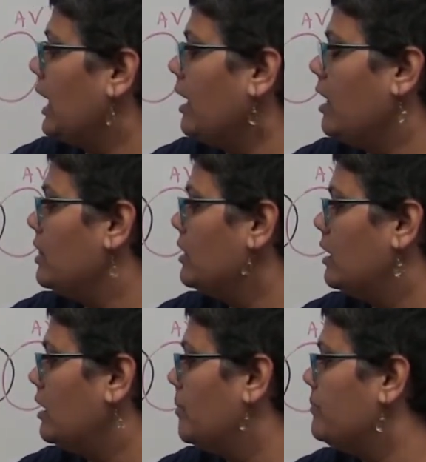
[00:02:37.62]
in
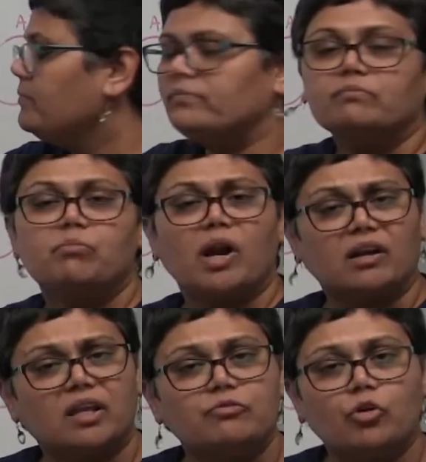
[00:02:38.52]

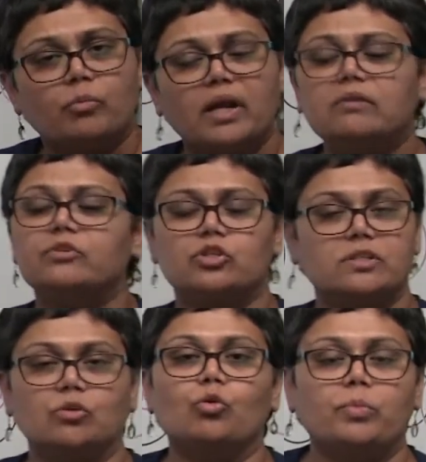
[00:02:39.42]
Parquet format, which is
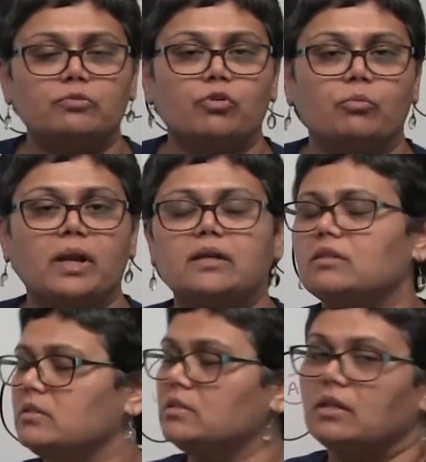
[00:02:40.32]
an open format.
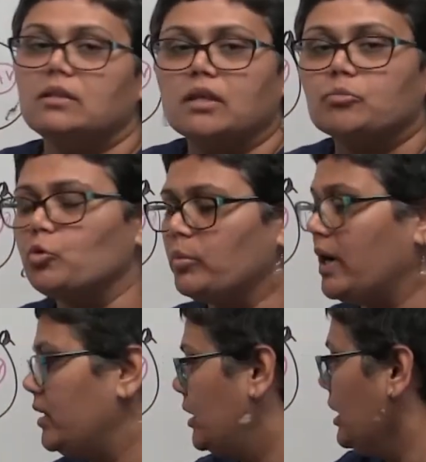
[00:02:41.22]
This is nothing
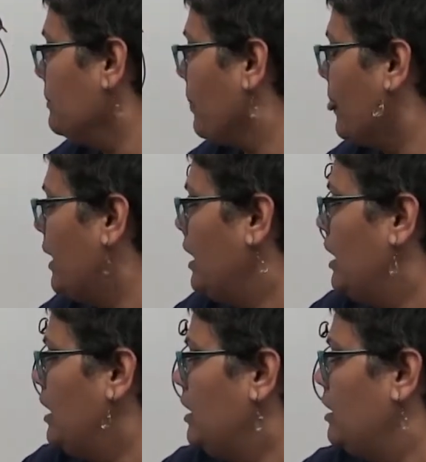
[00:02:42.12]
proprietary.
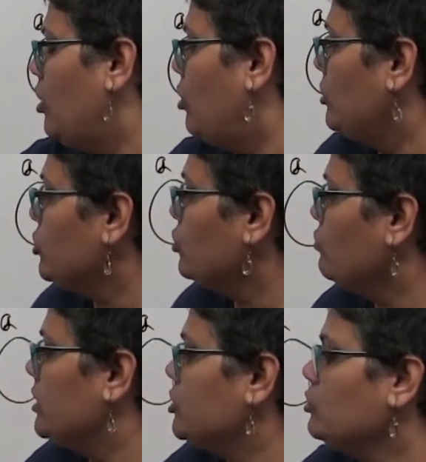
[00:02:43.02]
Also,
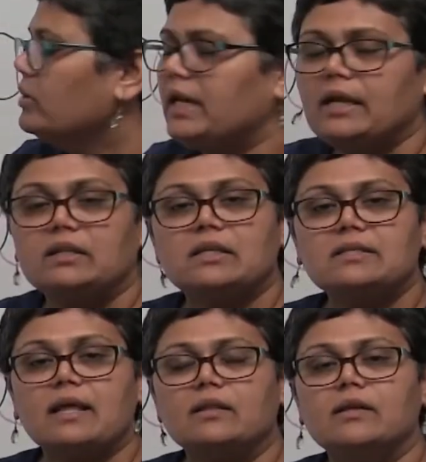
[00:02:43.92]
once you create these
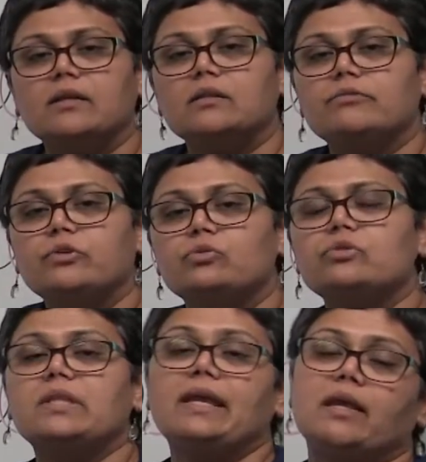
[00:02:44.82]
analytical views,
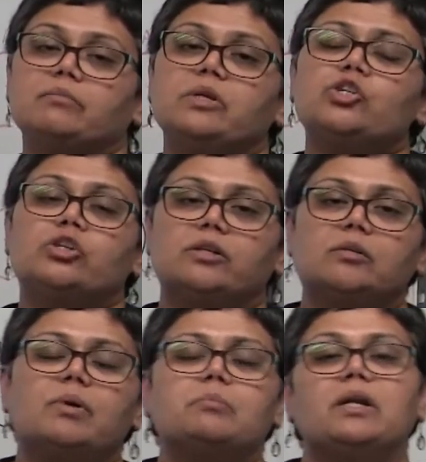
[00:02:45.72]
they can be
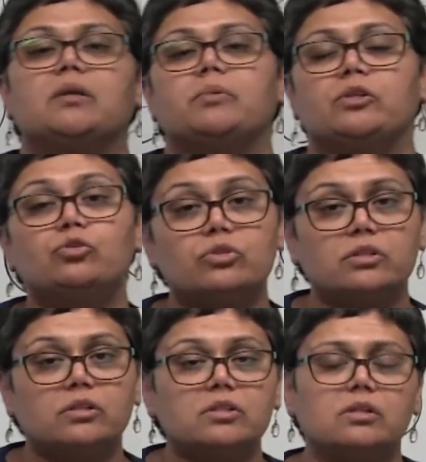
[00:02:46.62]
shared by multiple
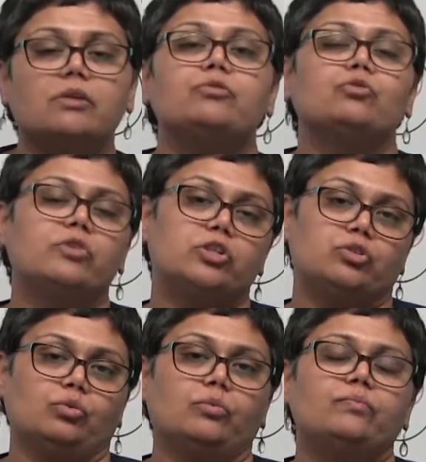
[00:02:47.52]
users if you wish
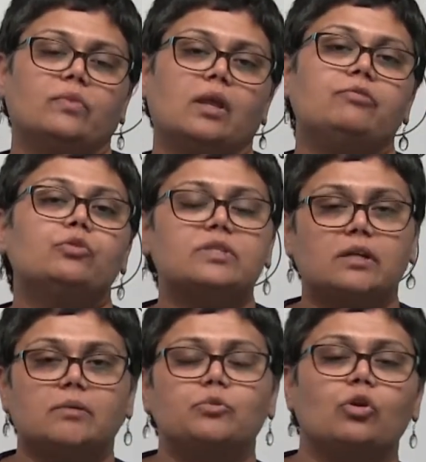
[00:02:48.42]
so, if you
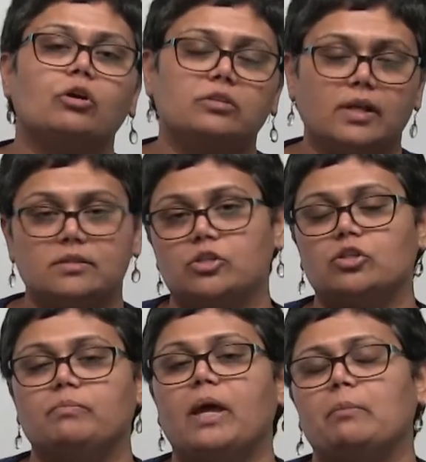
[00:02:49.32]
set up your
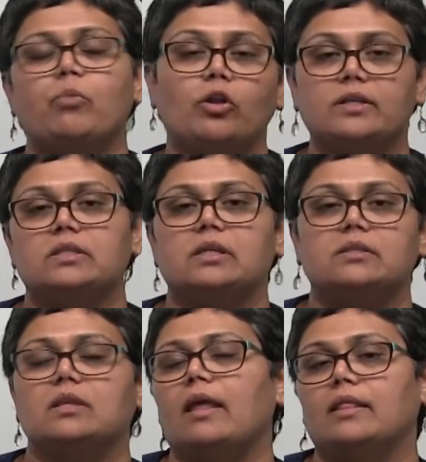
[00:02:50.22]
authorization
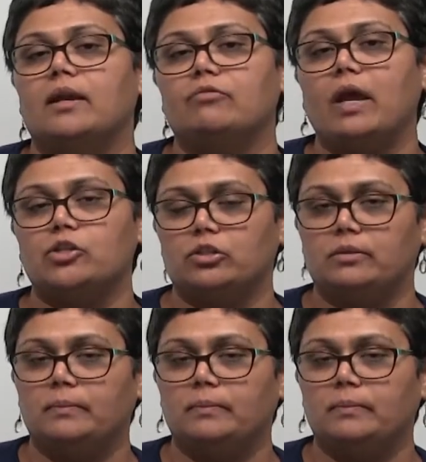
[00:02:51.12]
policies in that fashion.